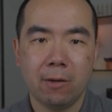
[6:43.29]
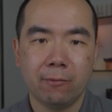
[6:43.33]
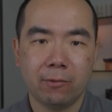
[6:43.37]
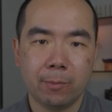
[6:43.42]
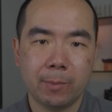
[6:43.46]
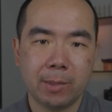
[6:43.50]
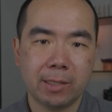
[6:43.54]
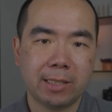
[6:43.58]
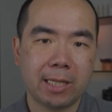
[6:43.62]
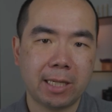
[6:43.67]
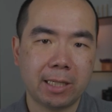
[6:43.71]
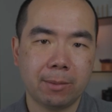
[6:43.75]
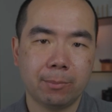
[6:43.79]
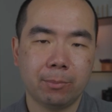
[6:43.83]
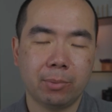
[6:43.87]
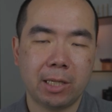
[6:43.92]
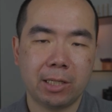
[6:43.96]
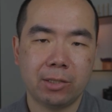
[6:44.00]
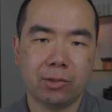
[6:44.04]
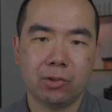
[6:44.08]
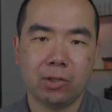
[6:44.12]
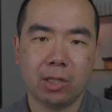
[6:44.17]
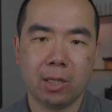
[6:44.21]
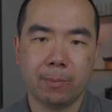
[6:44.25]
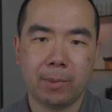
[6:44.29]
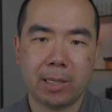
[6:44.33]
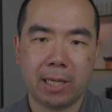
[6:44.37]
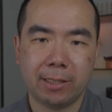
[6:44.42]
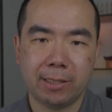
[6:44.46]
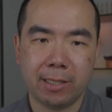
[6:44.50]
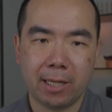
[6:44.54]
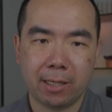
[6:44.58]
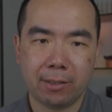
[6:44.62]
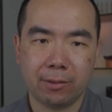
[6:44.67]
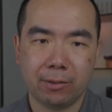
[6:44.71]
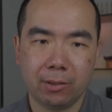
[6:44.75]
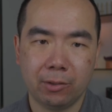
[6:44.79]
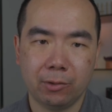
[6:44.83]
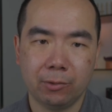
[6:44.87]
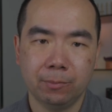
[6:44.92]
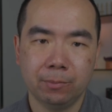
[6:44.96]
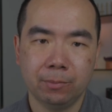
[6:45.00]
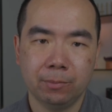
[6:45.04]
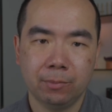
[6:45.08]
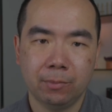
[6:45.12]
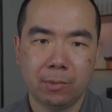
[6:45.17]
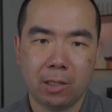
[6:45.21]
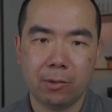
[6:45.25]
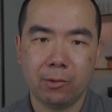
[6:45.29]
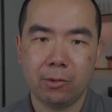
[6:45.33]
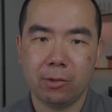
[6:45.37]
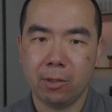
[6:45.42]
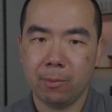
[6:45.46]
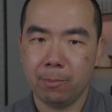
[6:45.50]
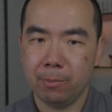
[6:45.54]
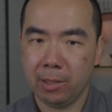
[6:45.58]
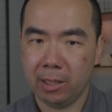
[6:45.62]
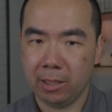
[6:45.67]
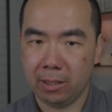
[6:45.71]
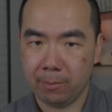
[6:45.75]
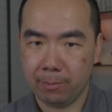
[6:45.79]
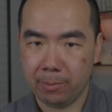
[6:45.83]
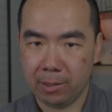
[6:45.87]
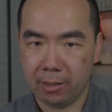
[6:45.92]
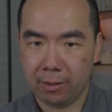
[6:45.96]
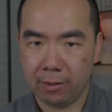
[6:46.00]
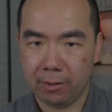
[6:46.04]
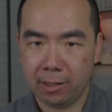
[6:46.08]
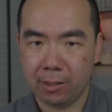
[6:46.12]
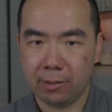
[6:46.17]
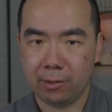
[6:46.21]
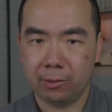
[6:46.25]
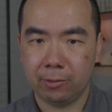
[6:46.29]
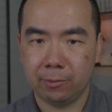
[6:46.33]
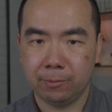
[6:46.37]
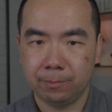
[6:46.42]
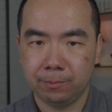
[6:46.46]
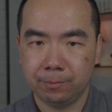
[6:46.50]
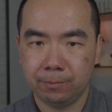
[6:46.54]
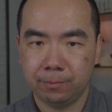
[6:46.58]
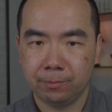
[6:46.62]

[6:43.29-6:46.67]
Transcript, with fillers: from the second place GMKtec though, other than being a bit thinner.